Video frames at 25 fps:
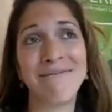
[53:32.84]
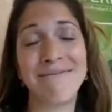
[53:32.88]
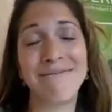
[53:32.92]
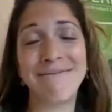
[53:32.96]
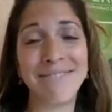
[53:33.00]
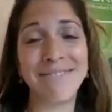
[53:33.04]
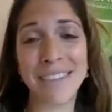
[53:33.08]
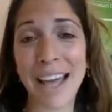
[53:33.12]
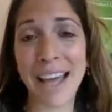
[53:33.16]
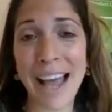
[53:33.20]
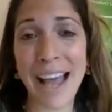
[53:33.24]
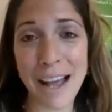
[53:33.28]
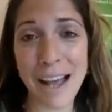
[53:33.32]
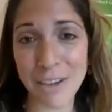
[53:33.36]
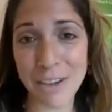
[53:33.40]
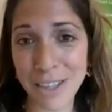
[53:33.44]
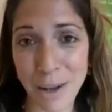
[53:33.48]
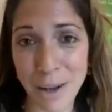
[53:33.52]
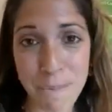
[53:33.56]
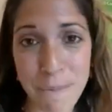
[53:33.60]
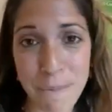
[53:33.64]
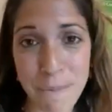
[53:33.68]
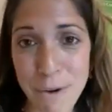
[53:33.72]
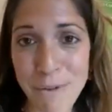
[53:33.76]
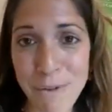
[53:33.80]
the house
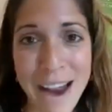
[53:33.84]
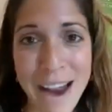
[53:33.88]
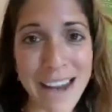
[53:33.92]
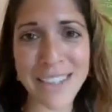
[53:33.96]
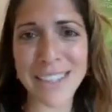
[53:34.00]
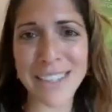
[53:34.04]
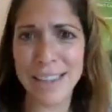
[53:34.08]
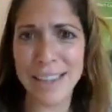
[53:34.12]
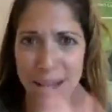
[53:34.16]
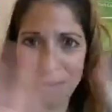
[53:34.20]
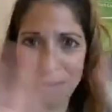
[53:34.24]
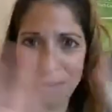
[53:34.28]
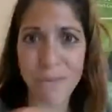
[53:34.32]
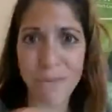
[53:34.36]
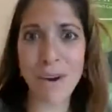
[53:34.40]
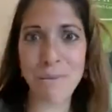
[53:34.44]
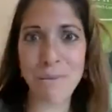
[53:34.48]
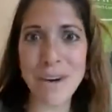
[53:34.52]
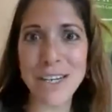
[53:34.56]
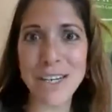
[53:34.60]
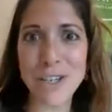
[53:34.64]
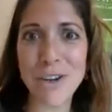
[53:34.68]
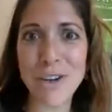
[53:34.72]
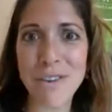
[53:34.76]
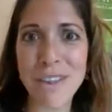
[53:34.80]
can be wrecked. And then when
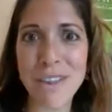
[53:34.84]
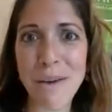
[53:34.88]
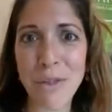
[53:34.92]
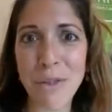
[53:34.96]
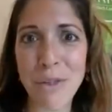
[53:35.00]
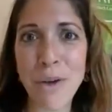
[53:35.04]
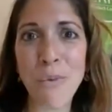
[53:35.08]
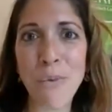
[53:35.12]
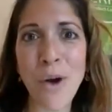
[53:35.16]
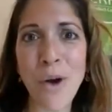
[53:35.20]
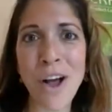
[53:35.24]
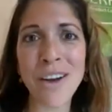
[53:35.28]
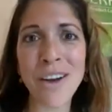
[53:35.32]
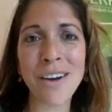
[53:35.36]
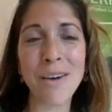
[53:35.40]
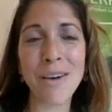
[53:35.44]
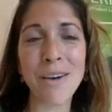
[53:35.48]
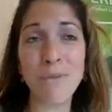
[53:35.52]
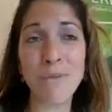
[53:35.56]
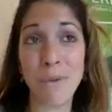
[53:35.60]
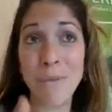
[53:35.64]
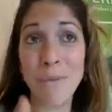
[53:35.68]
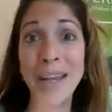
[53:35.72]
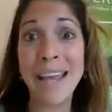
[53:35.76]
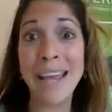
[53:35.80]
we do the work up,
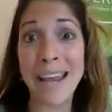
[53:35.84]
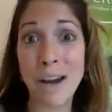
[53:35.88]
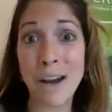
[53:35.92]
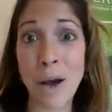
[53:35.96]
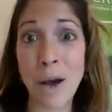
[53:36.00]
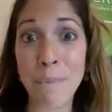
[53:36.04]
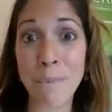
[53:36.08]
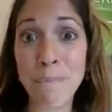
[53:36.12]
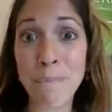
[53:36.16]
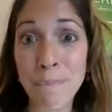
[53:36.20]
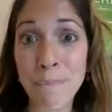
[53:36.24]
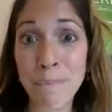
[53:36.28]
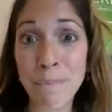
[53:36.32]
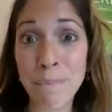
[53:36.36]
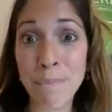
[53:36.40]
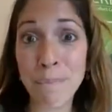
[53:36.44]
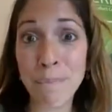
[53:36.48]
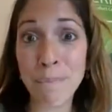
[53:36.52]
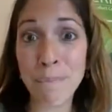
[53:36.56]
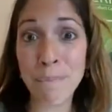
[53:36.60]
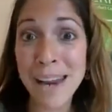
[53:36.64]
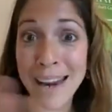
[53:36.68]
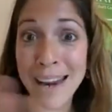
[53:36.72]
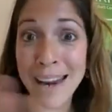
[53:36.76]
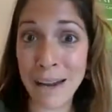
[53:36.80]
when we get our
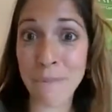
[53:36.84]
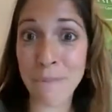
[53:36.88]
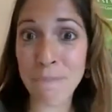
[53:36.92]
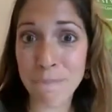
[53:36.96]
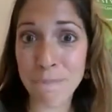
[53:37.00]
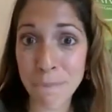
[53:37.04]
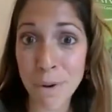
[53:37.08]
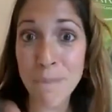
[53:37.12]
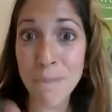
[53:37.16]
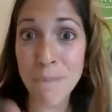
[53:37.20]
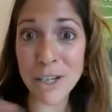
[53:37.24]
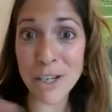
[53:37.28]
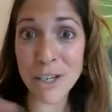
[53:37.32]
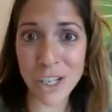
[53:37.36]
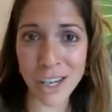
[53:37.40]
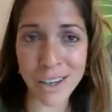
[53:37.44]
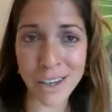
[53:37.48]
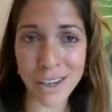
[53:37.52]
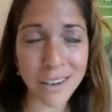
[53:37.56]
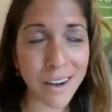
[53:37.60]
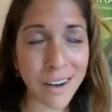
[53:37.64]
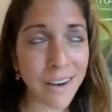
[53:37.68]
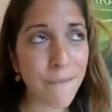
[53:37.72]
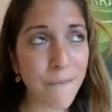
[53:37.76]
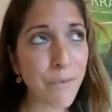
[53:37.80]
planning permission
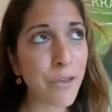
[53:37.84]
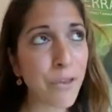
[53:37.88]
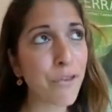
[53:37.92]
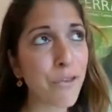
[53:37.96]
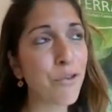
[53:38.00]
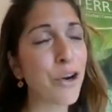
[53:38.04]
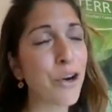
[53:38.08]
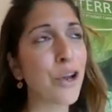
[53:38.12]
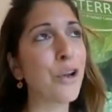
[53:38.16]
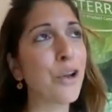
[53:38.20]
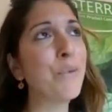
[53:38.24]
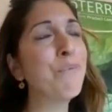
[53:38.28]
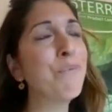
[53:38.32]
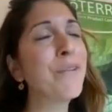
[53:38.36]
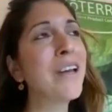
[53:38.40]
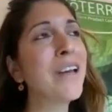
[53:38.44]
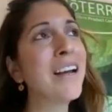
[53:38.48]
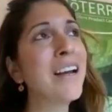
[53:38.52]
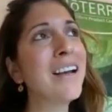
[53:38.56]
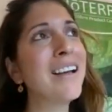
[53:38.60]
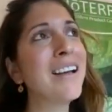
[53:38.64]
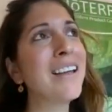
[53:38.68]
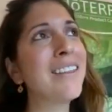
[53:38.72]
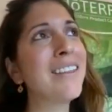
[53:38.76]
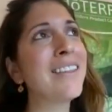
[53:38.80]
through,
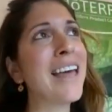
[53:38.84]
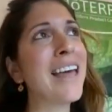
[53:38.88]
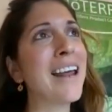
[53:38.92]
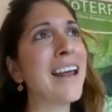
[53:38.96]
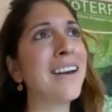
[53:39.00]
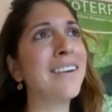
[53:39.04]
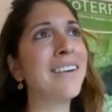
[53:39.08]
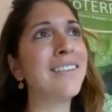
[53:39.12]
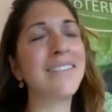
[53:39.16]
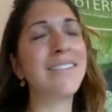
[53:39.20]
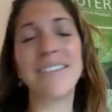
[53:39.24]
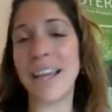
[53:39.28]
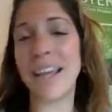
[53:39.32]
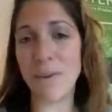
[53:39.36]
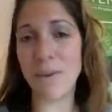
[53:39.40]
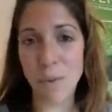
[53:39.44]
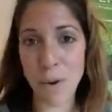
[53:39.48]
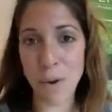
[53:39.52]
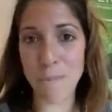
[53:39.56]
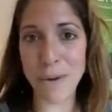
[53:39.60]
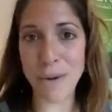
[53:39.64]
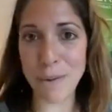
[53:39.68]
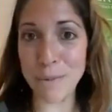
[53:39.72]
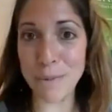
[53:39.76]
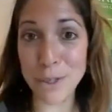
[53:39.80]
then they won't
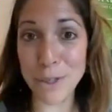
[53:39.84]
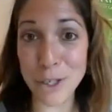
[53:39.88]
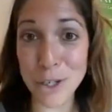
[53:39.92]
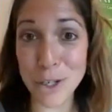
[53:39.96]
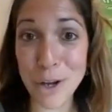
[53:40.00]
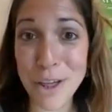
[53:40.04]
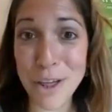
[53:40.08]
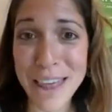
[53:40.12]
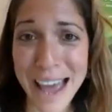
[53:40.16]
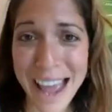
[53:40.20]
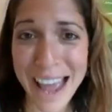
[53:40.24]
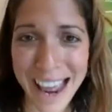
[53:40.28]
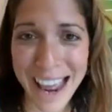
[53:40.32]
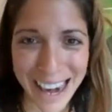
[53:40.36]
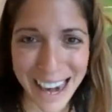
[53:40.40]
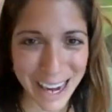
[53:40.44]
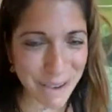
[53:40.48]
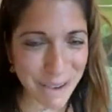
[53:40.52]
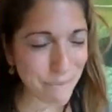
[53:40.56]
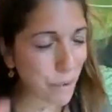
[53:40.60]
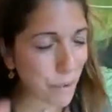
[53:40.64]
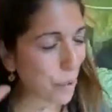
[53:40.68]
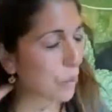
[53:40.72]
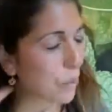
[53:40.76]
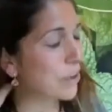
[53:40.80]
be able to do that
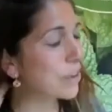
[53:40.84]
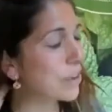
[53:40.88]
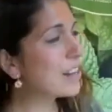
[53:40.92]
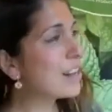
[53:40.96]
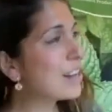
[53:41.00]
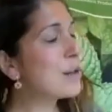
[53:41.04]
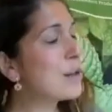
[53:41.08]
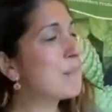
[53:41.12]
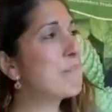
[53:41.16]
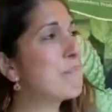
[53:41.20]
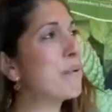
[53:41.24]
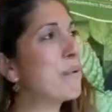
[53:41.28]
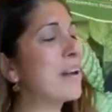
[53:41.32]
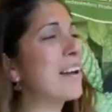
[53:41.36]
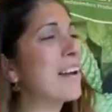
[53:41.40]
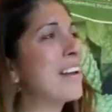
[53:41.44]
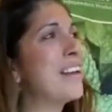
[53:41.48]
anymore. But